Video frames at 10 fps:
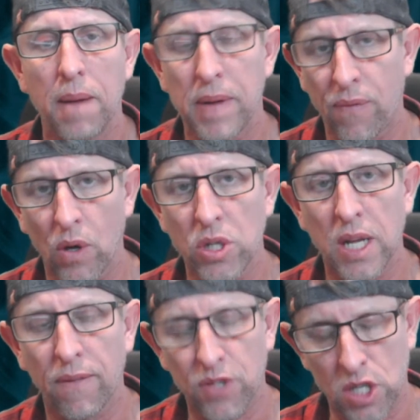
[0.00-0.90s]

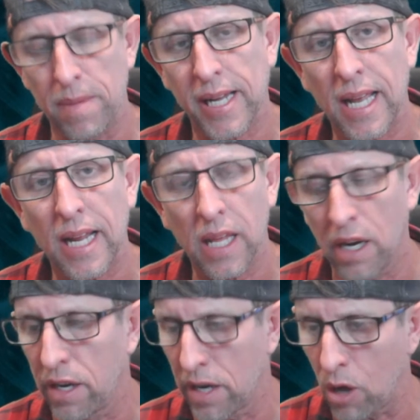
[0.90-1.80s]
if someone getting in
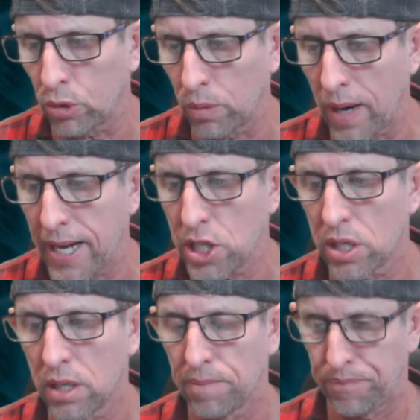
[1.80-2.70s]
at an older age.
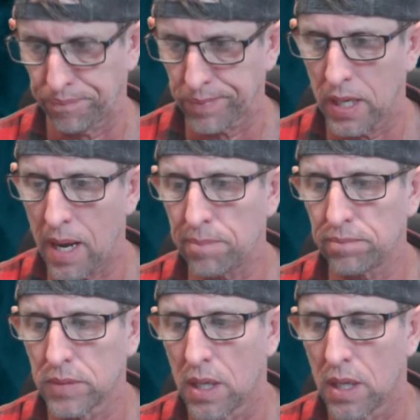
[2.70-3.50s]
Yep.